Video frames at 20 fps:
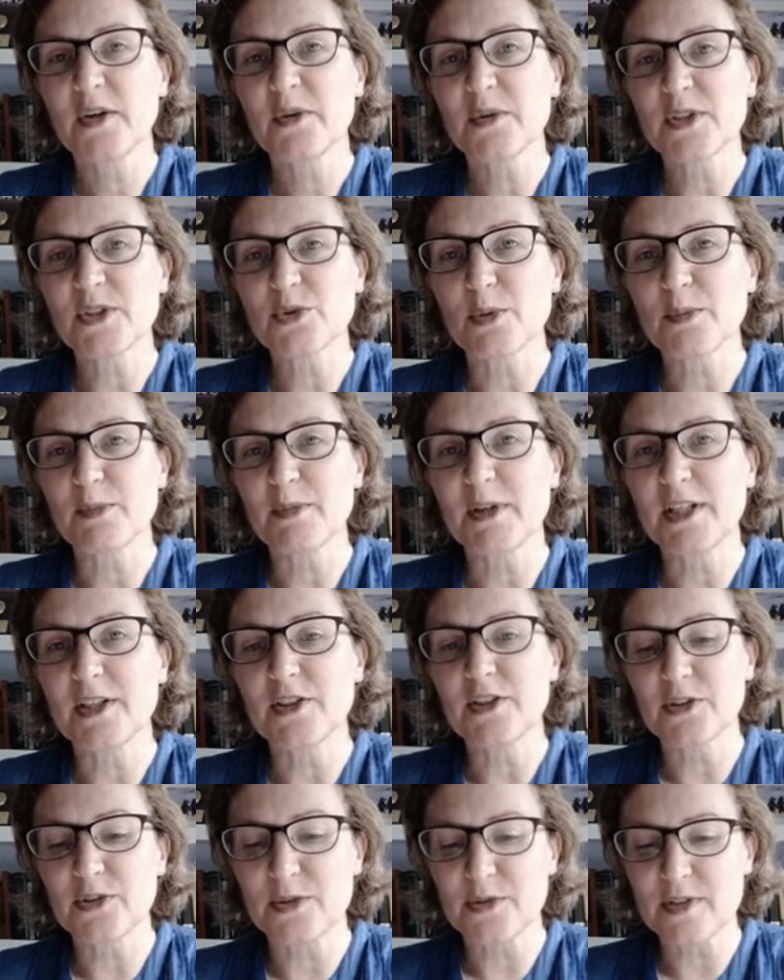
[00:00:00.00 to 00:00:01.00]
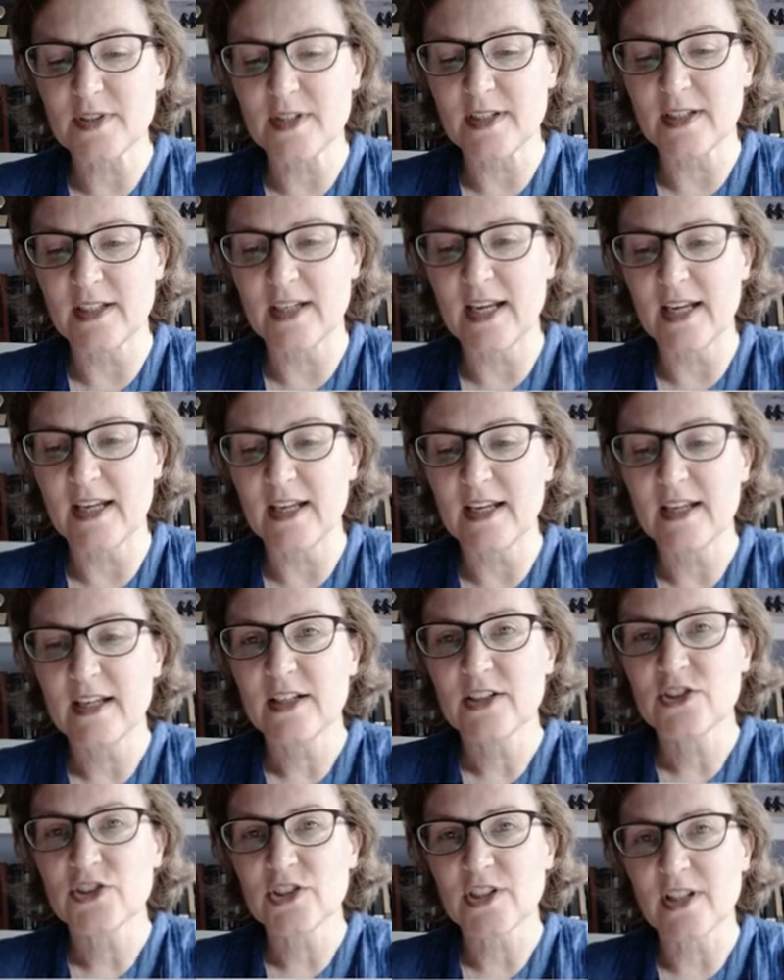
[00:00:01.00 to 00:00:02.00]
which will be due Sunday,
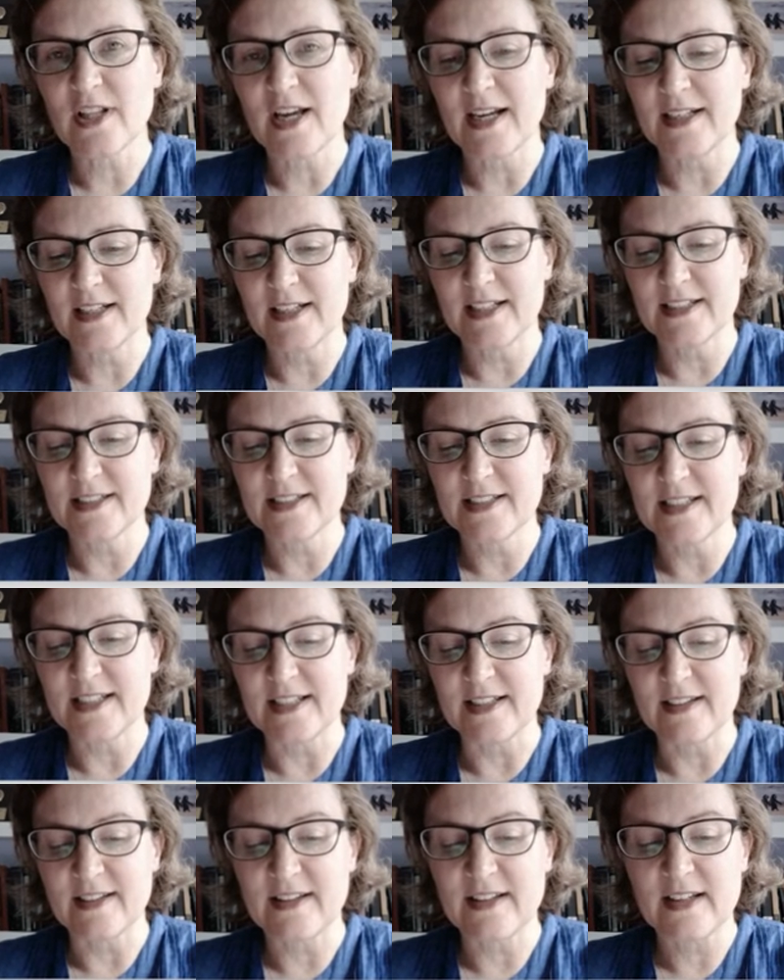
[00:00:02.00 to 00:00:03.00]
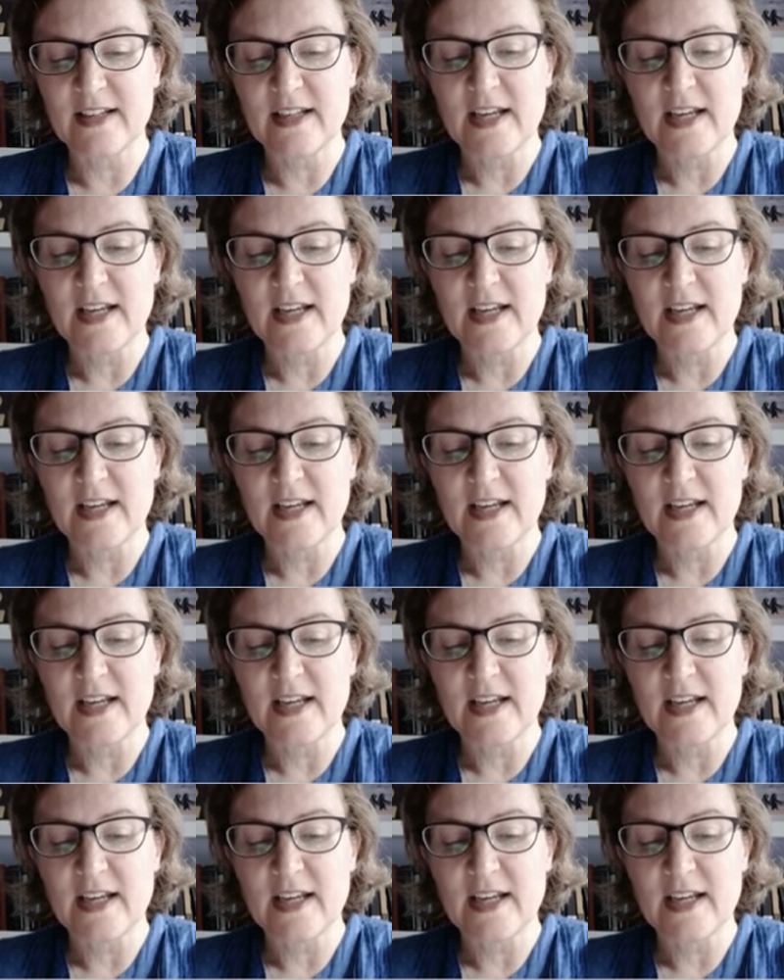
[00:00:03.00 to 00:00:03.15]
July 19th.